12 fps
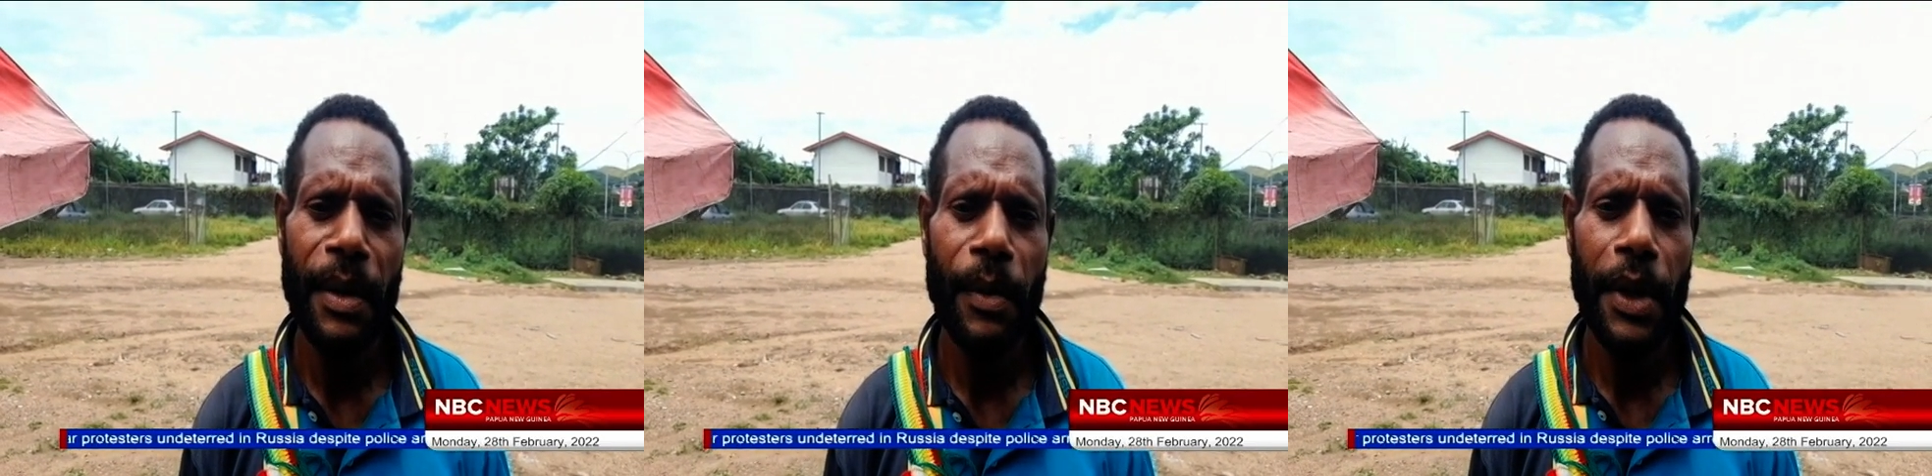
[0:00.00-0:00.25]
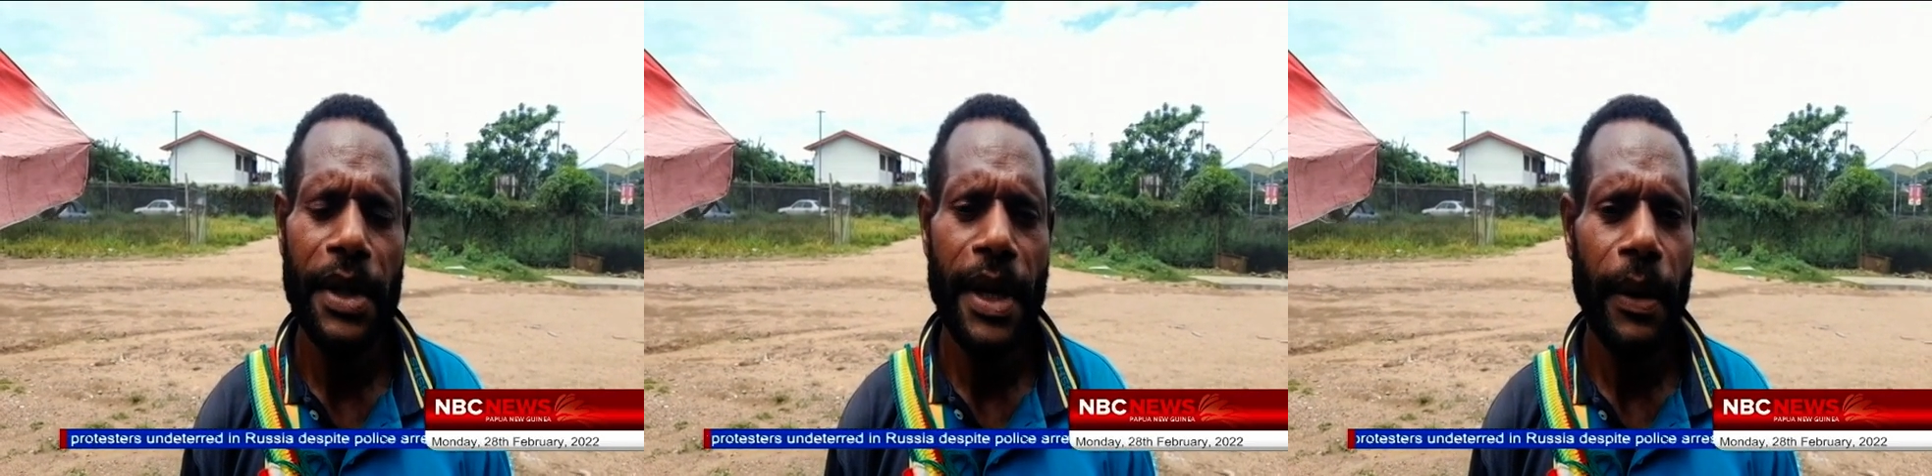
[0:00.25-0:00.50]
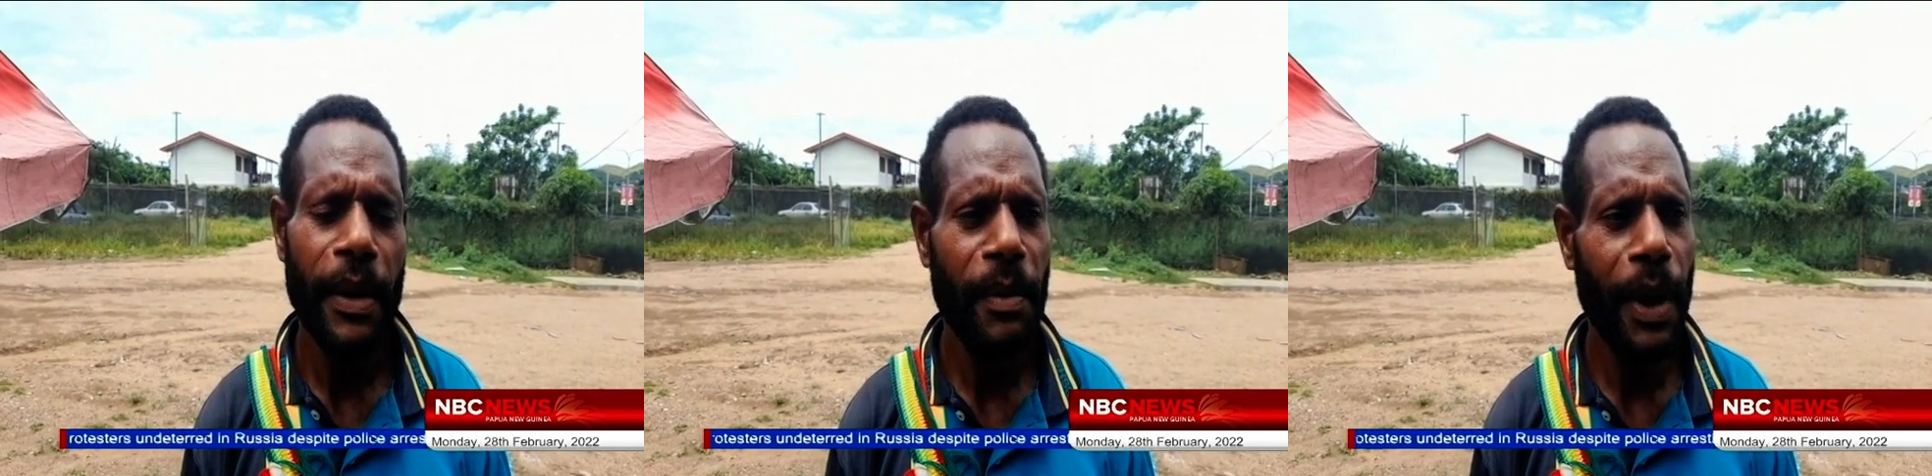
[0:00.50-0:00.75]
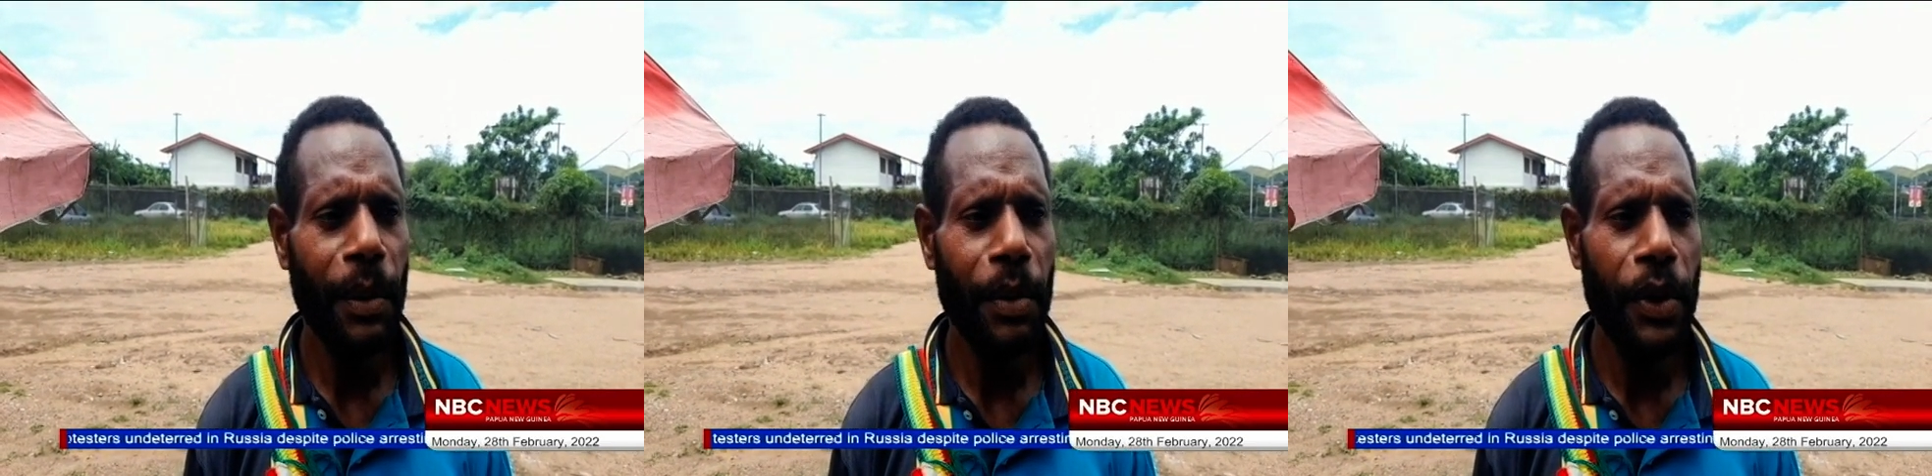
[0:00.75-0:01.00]
all Sawi
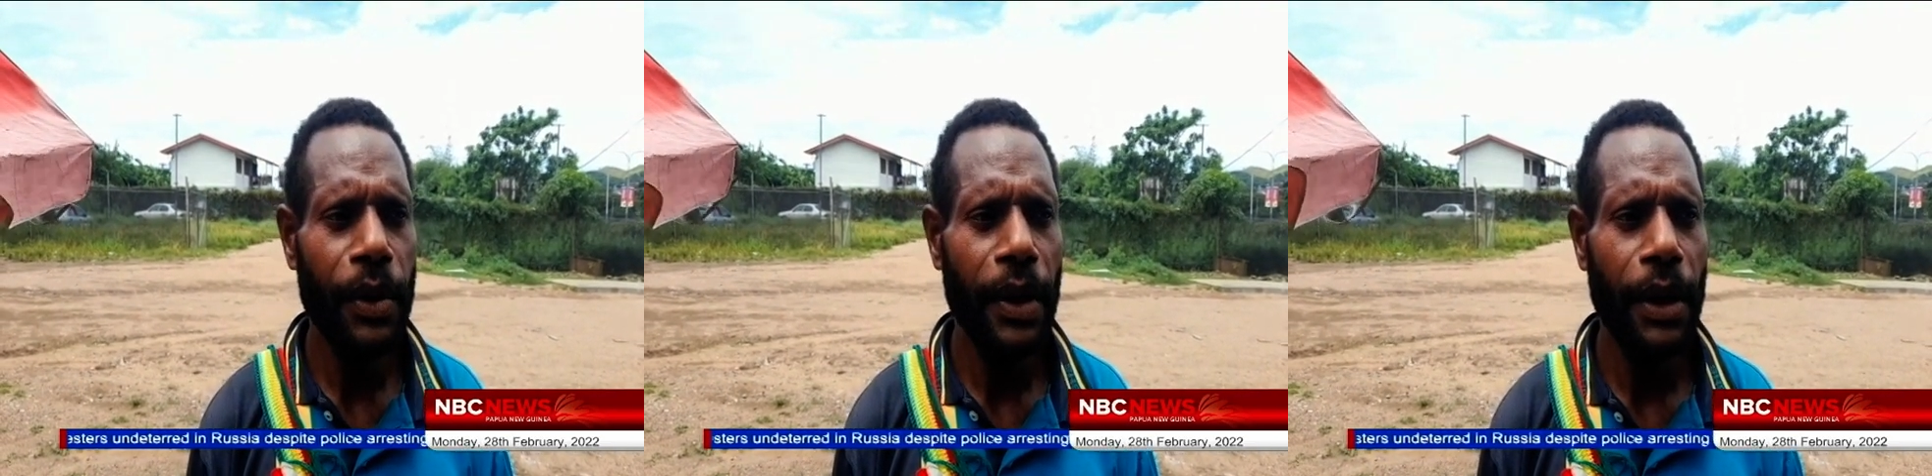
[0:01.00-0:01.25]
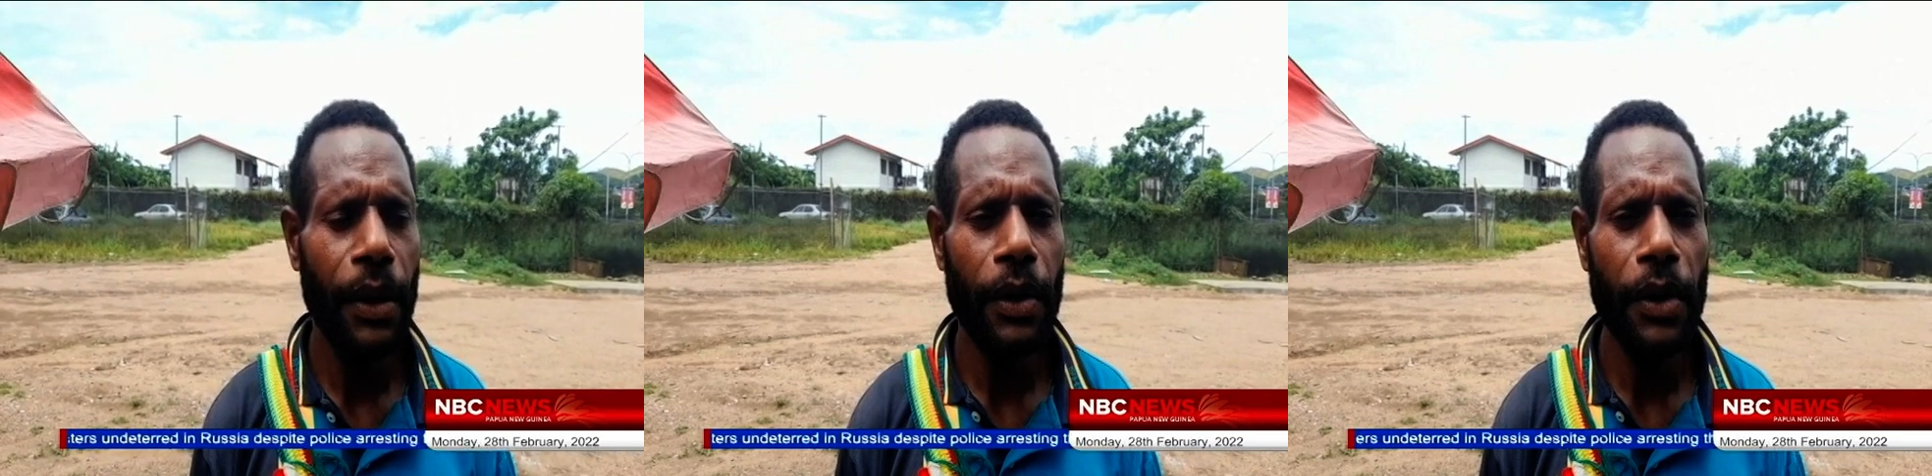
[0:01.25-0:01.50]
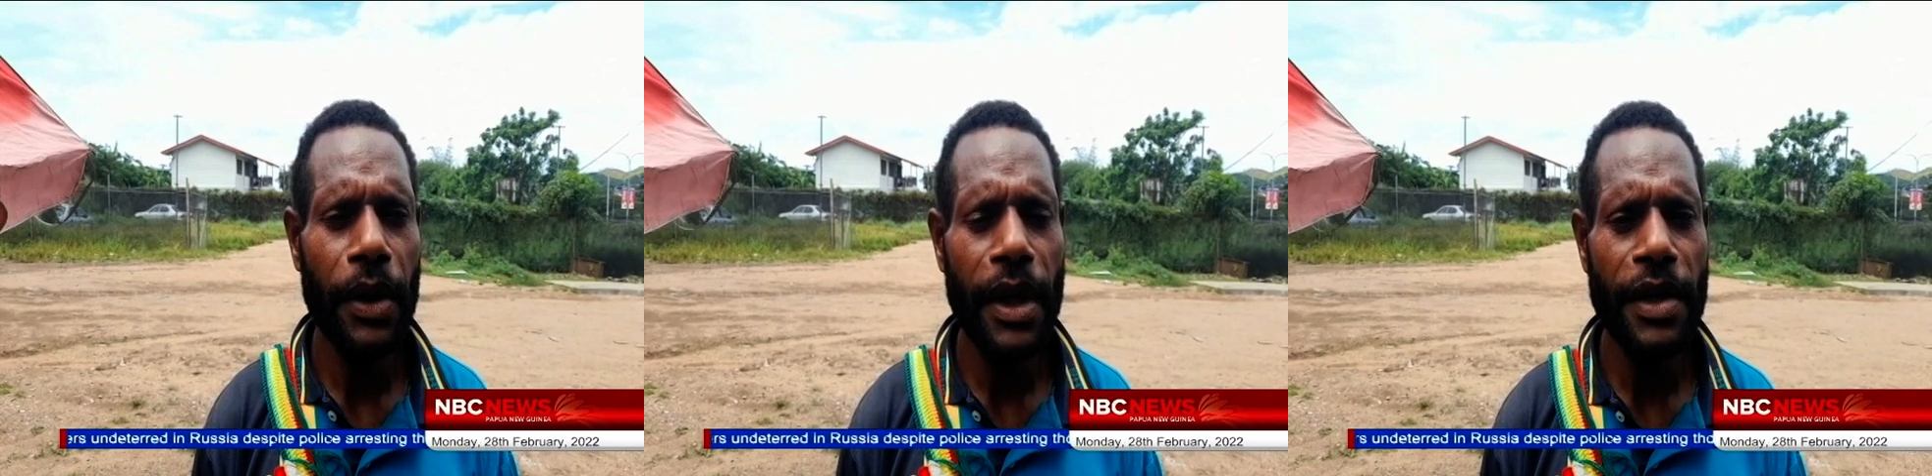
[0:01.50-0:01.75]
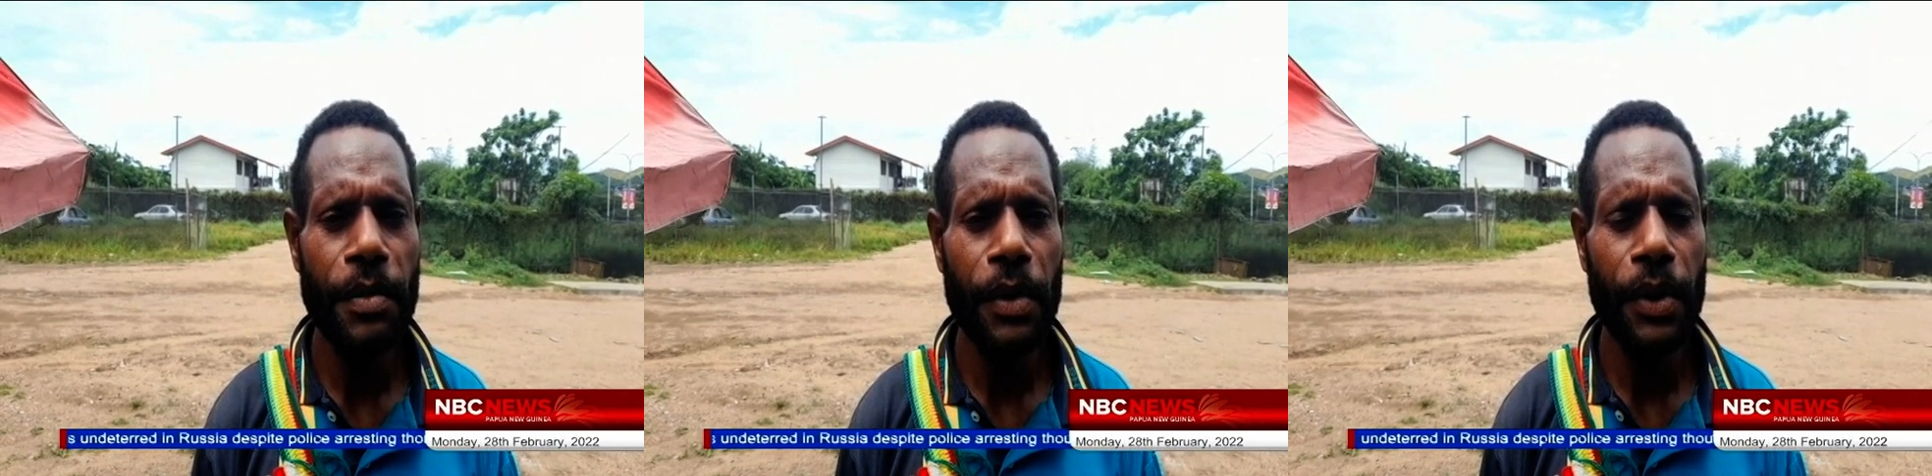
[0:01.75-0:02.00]
man blew away, all
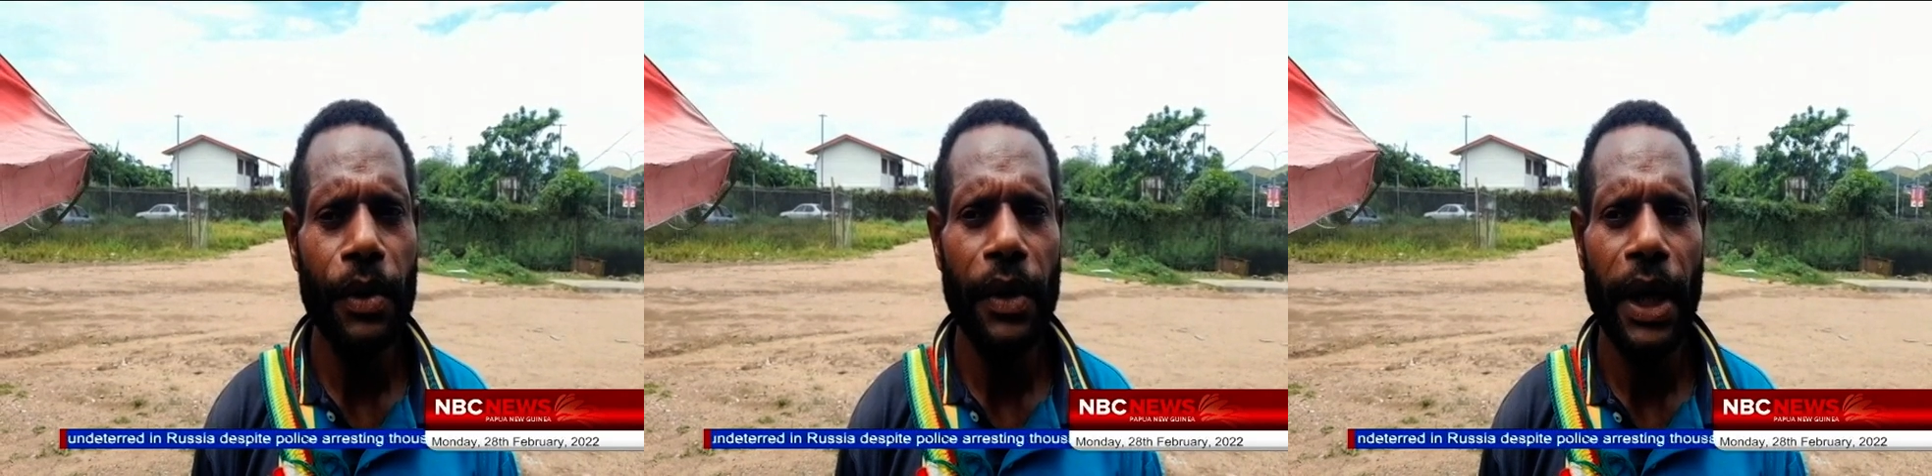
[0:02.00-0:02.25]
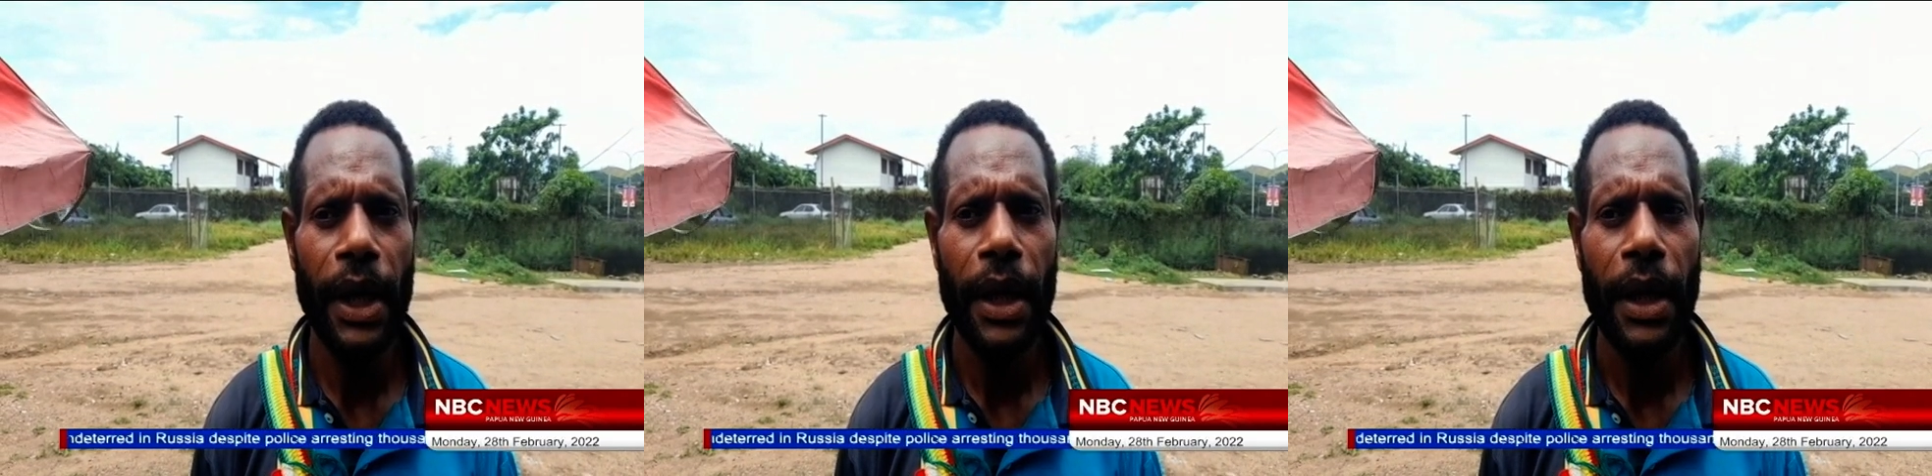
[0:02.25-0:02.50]
lawyers blew away,